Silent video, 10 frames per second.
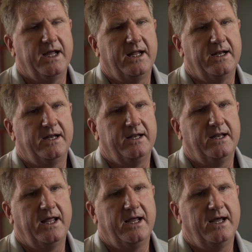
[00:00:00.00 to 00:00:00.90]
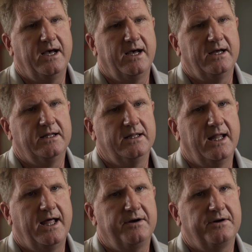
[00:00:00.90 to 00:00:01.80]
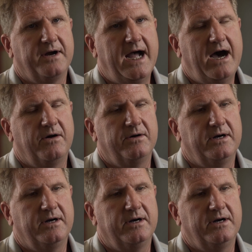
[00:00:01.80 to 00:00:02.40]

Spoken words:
and they let her out.